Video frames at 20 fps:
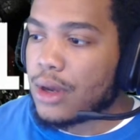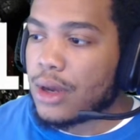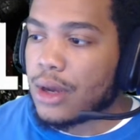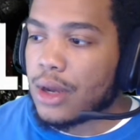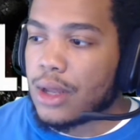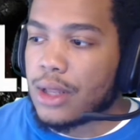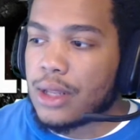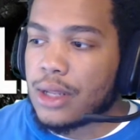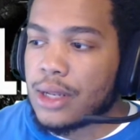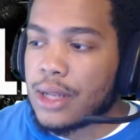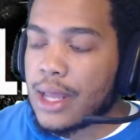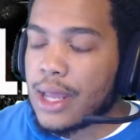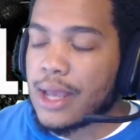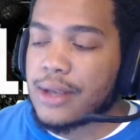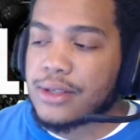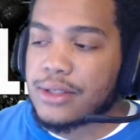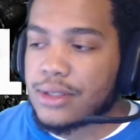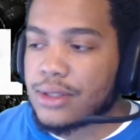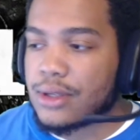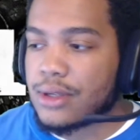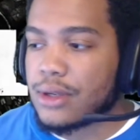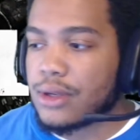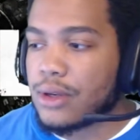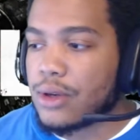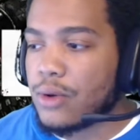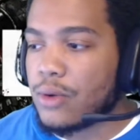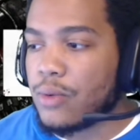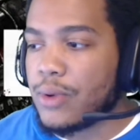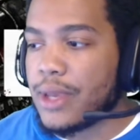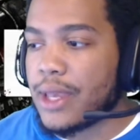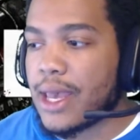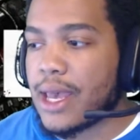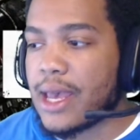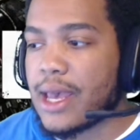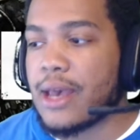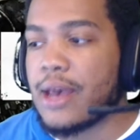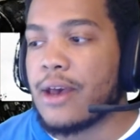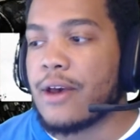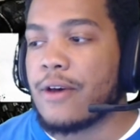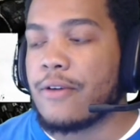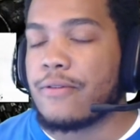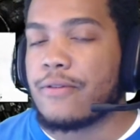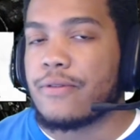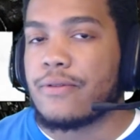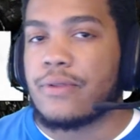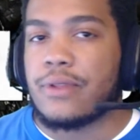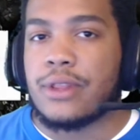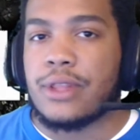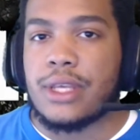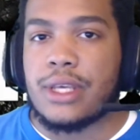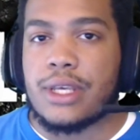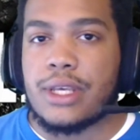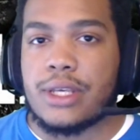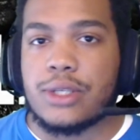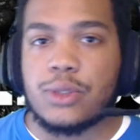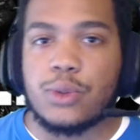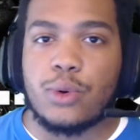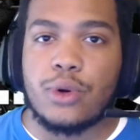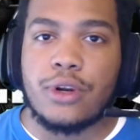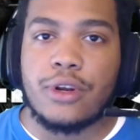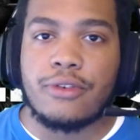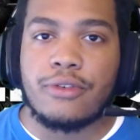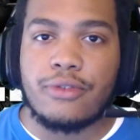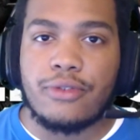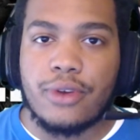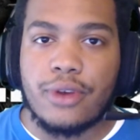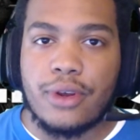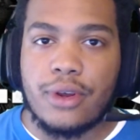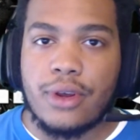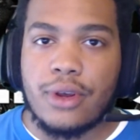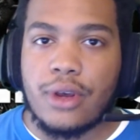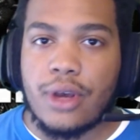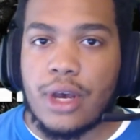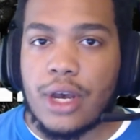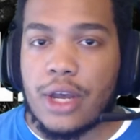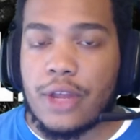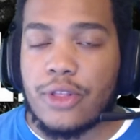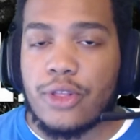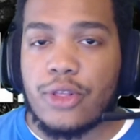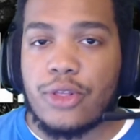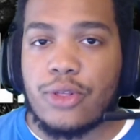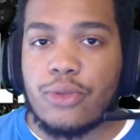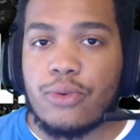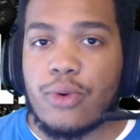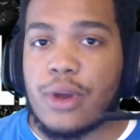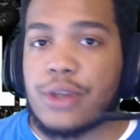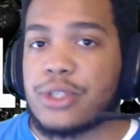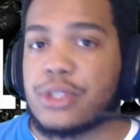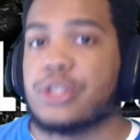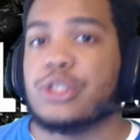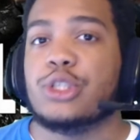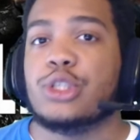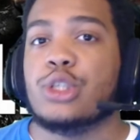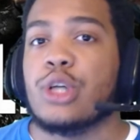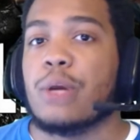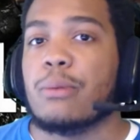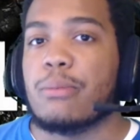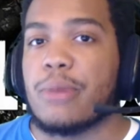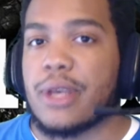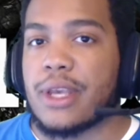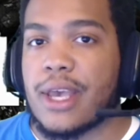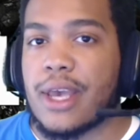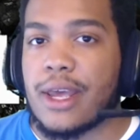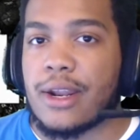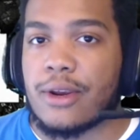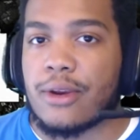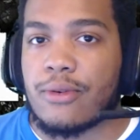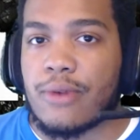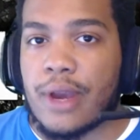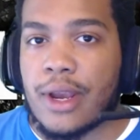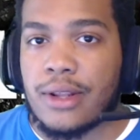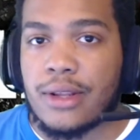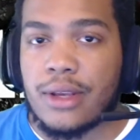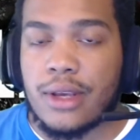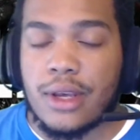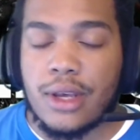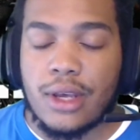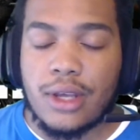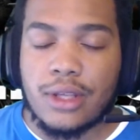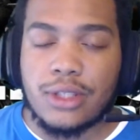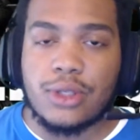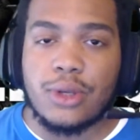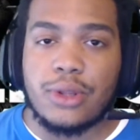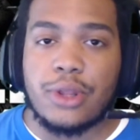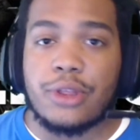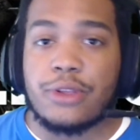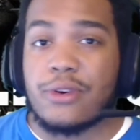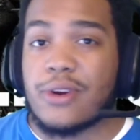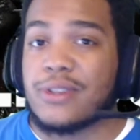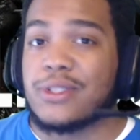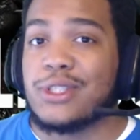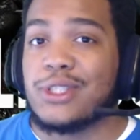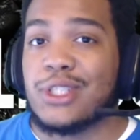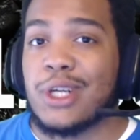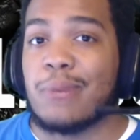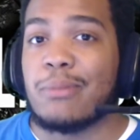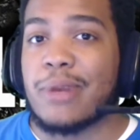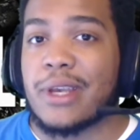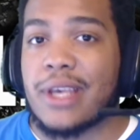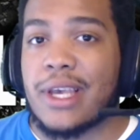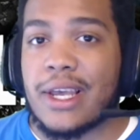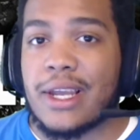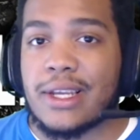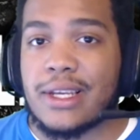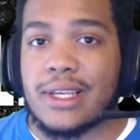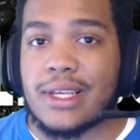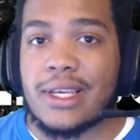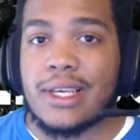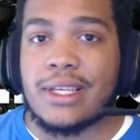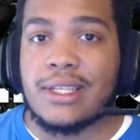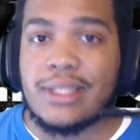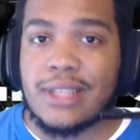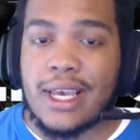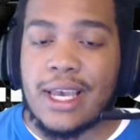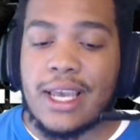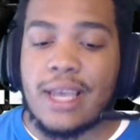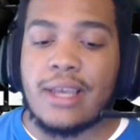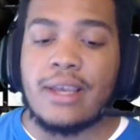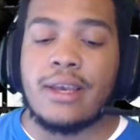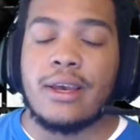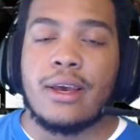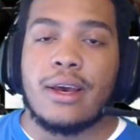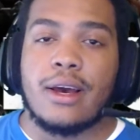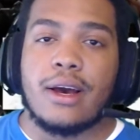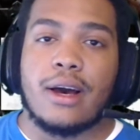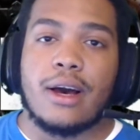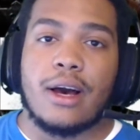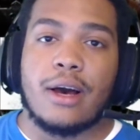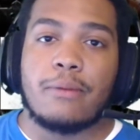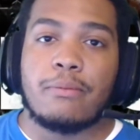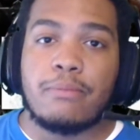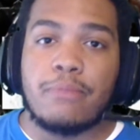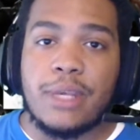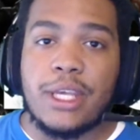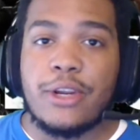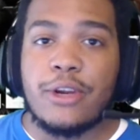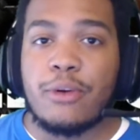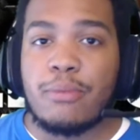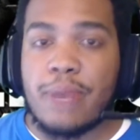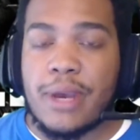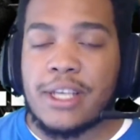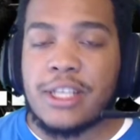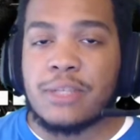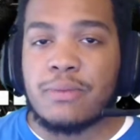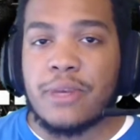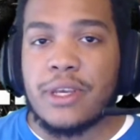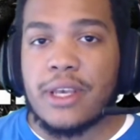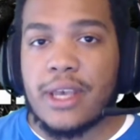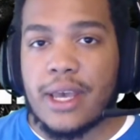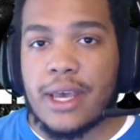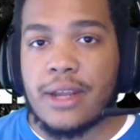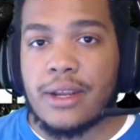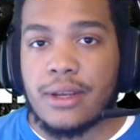Next, we have the sort of thrust jump mechanic, right? So the thrust jump mechanic is a meter-based mechanic,